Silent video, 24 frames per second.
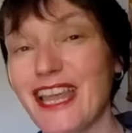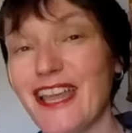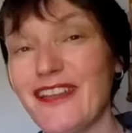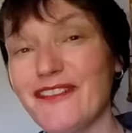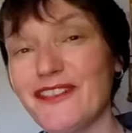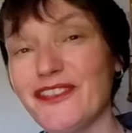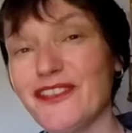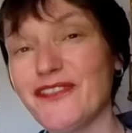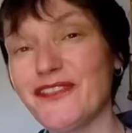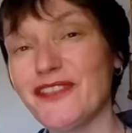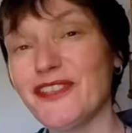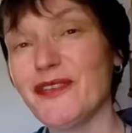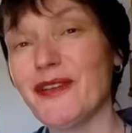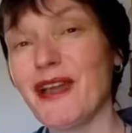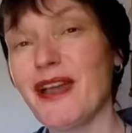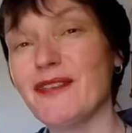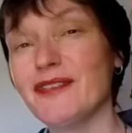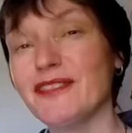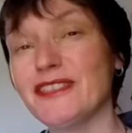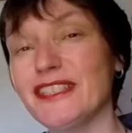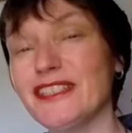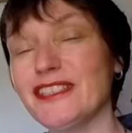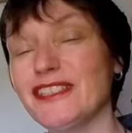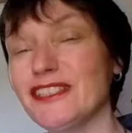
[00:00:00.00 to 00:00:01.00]
there for a few
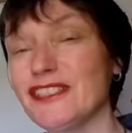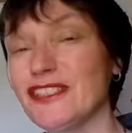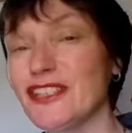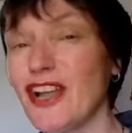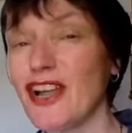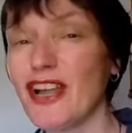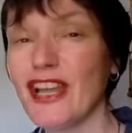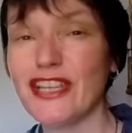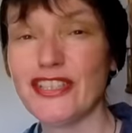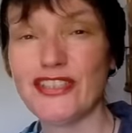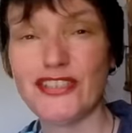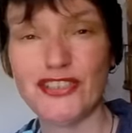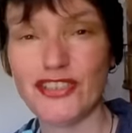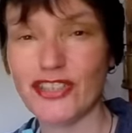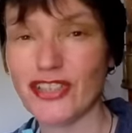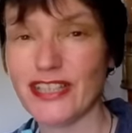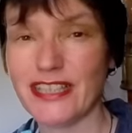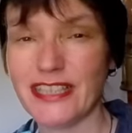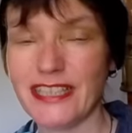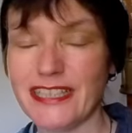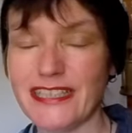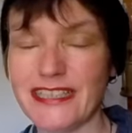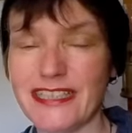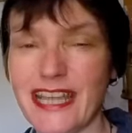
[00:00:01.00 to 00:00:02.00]
hours. It started
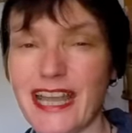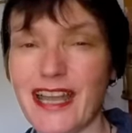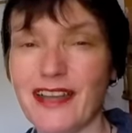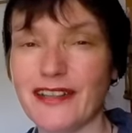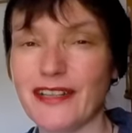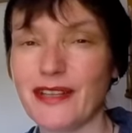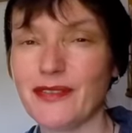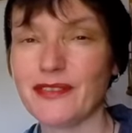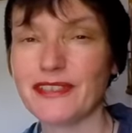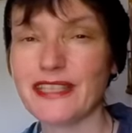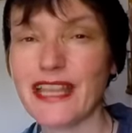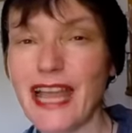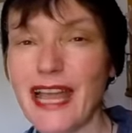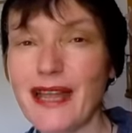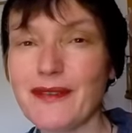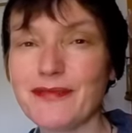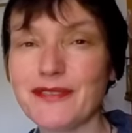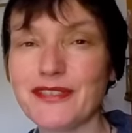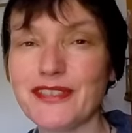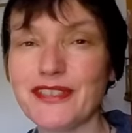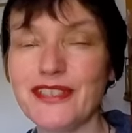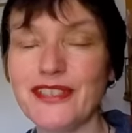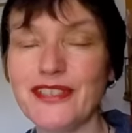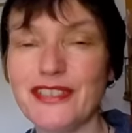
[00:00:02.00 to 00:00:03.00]
chucking it down. I was
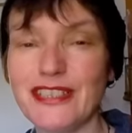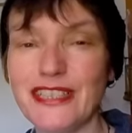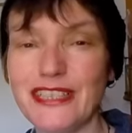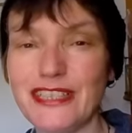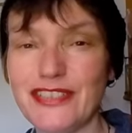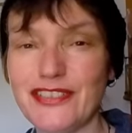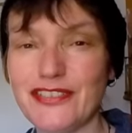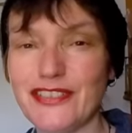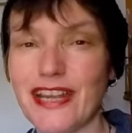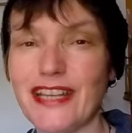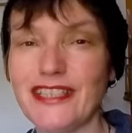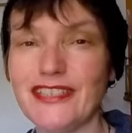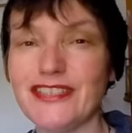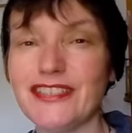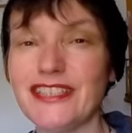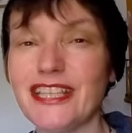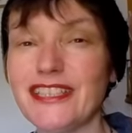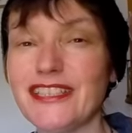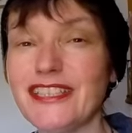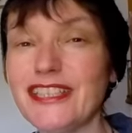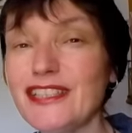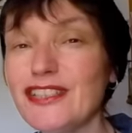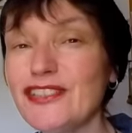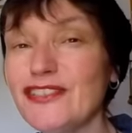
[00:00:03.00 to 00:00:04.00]
absolutely
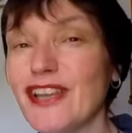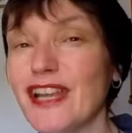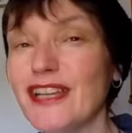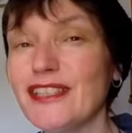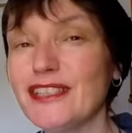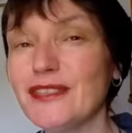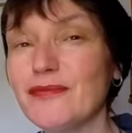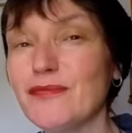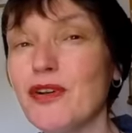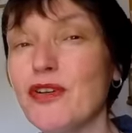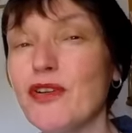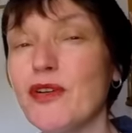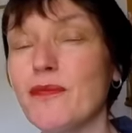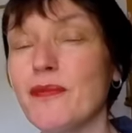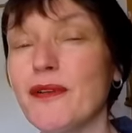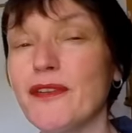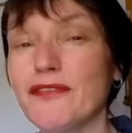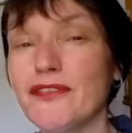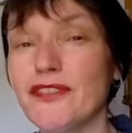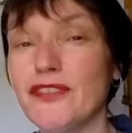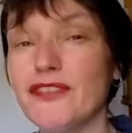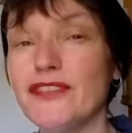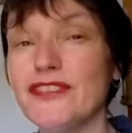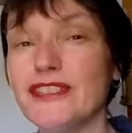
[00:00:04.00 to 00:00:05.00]
drenched. I did try to moor up
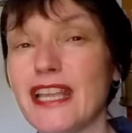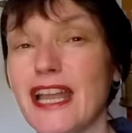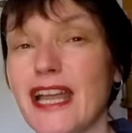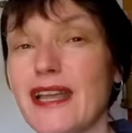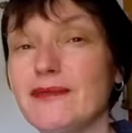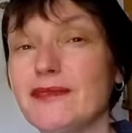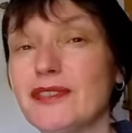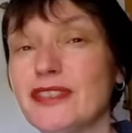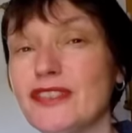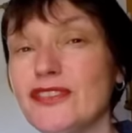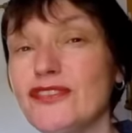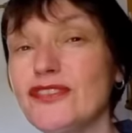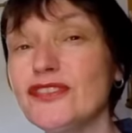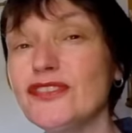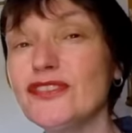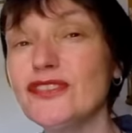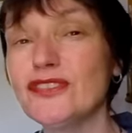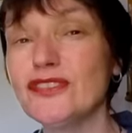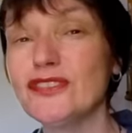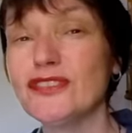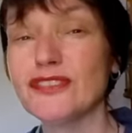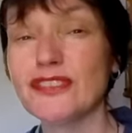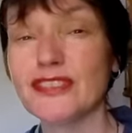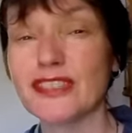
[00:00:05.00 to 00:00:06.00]
a few times and I
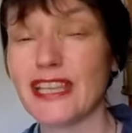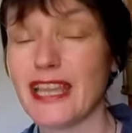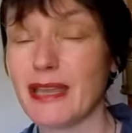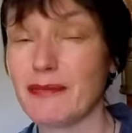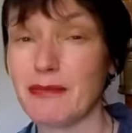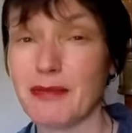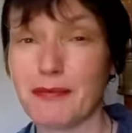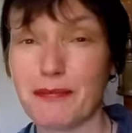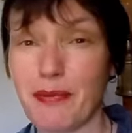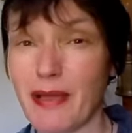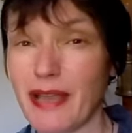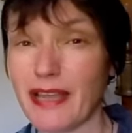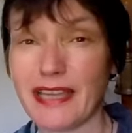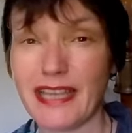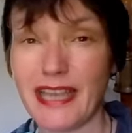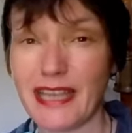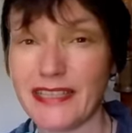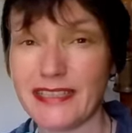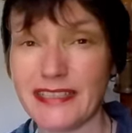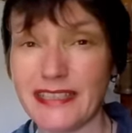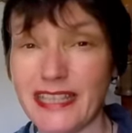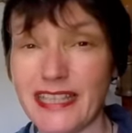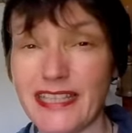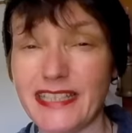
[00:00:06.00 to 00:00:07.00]
just couldn't get me back
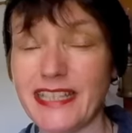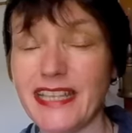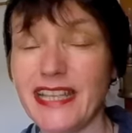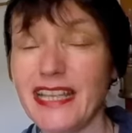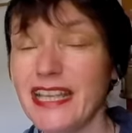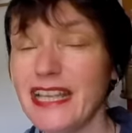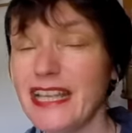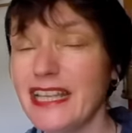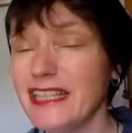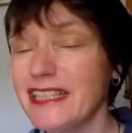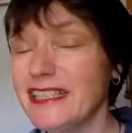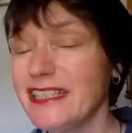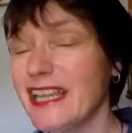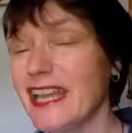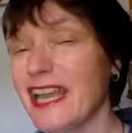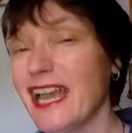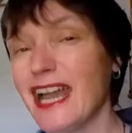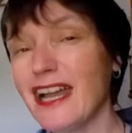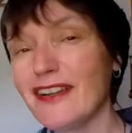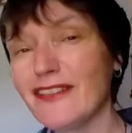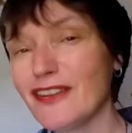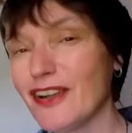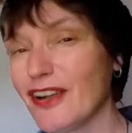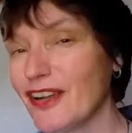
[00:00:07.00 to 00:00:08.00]
end in.
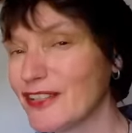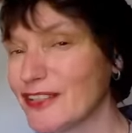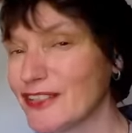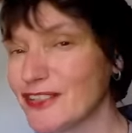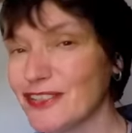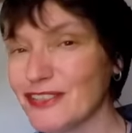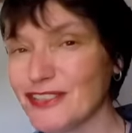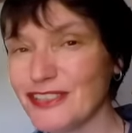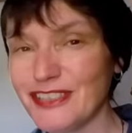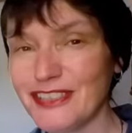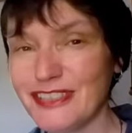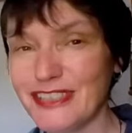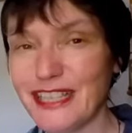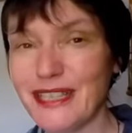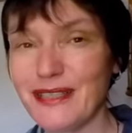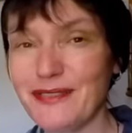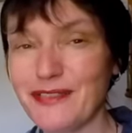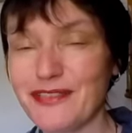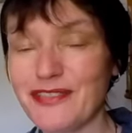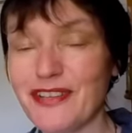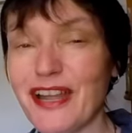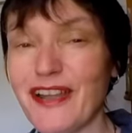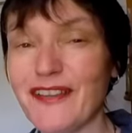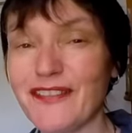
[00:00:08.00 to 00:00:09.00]
Yeah, I've got such a
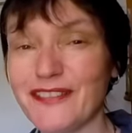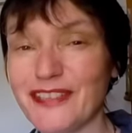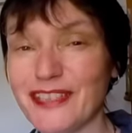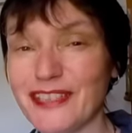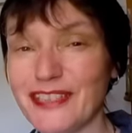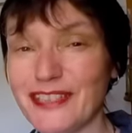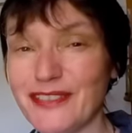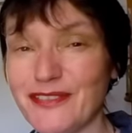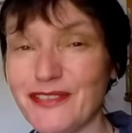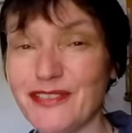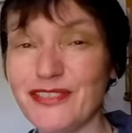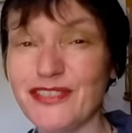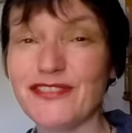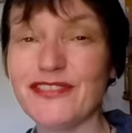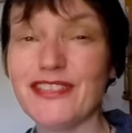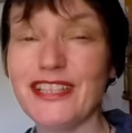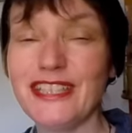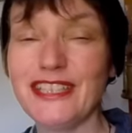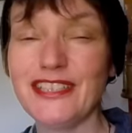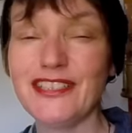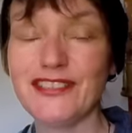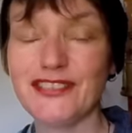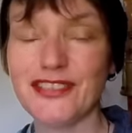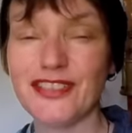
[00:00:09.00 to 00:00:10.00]
deep draft and I was
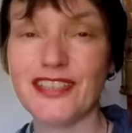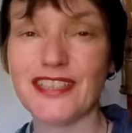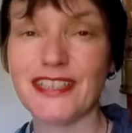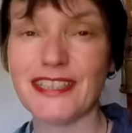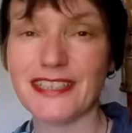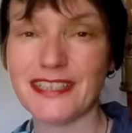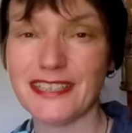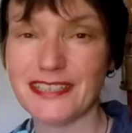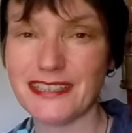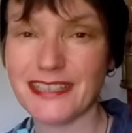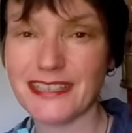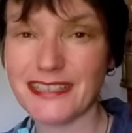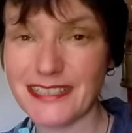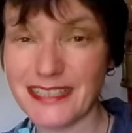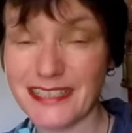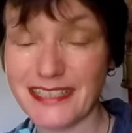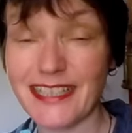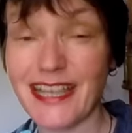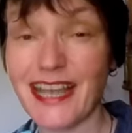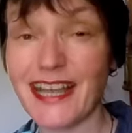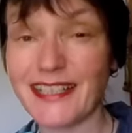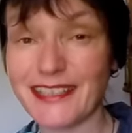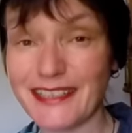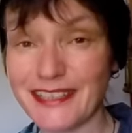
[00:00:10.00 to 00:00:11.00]
really struggling because this
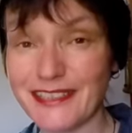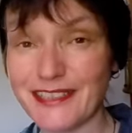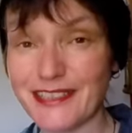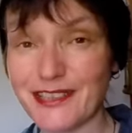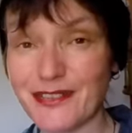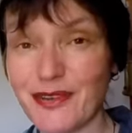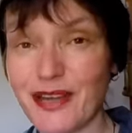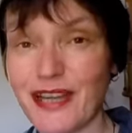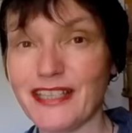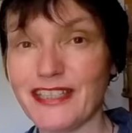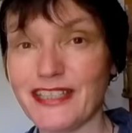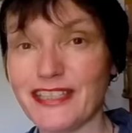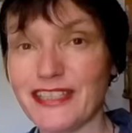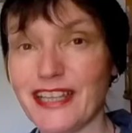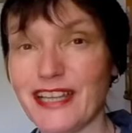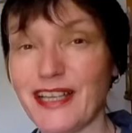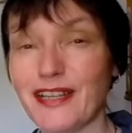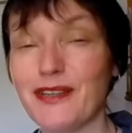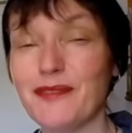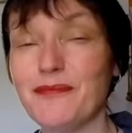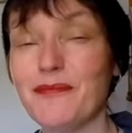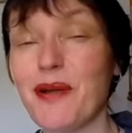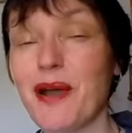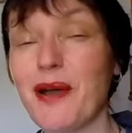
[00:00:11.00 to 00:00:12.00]
canal is quite
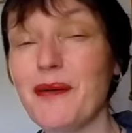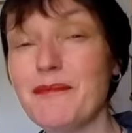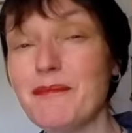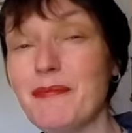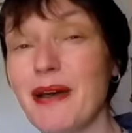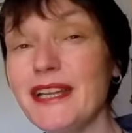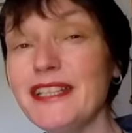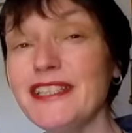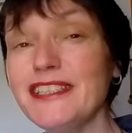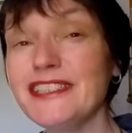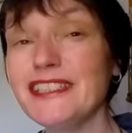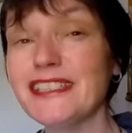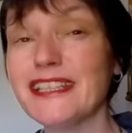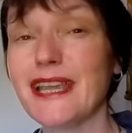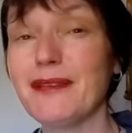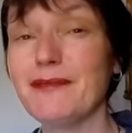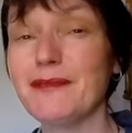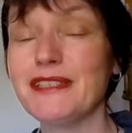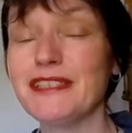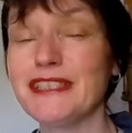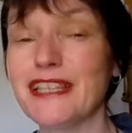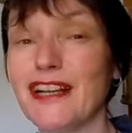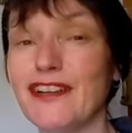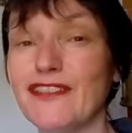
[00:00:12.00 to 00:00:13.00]
shallow, but I managed to
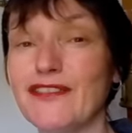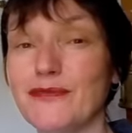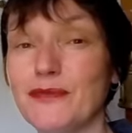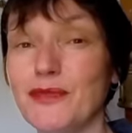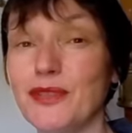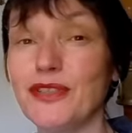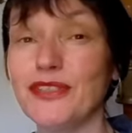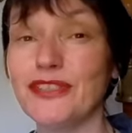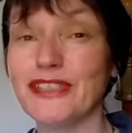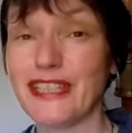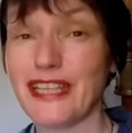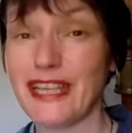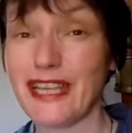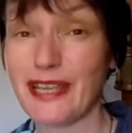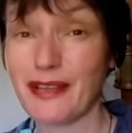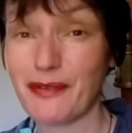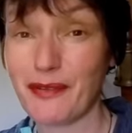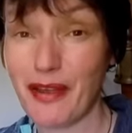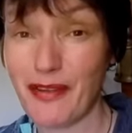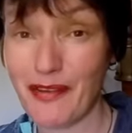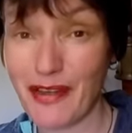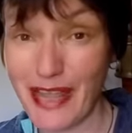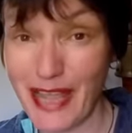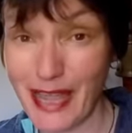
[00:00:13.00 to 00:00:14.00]
get myself moored
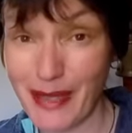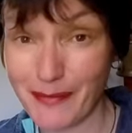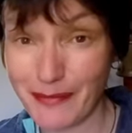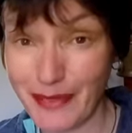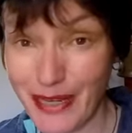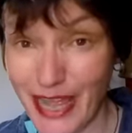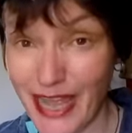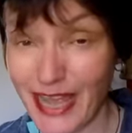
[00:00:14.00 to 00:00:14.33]
here where I am